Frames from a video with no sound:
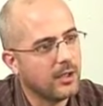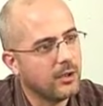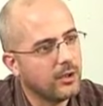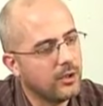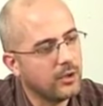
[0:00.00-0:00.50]

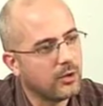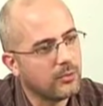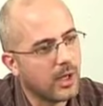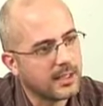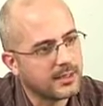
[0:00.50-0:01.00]
You do
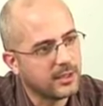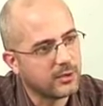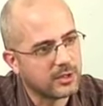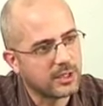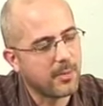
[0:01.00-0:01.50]
raise the
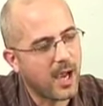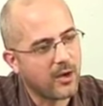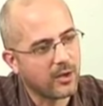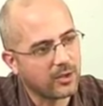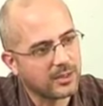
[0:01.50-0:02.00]
interesting
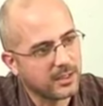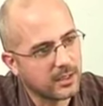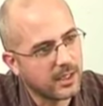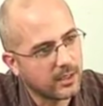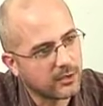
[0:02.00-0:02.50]
paradox
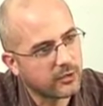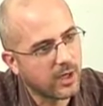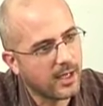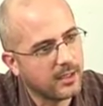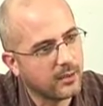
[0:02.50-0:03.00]
in, in
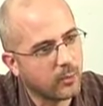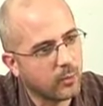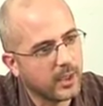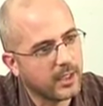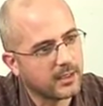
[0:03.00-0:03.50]
Australia,
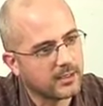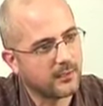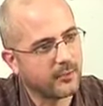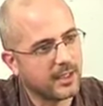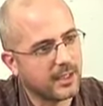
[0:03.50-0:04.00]
we're
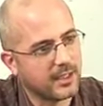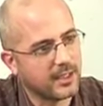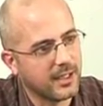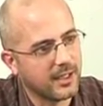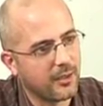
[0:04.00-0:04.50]
suffering a,
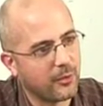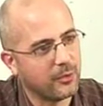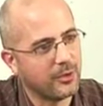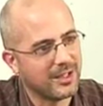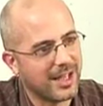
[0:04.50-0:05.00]

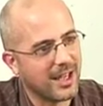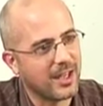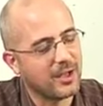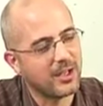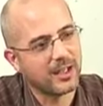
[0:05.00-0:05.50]
through
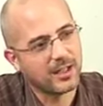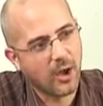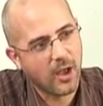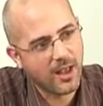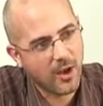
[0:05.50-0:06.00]
a,
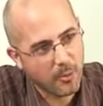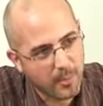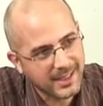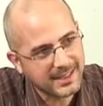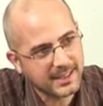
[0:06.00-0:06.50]
an
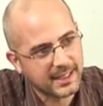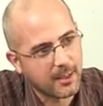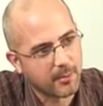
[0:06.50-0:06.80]
obesity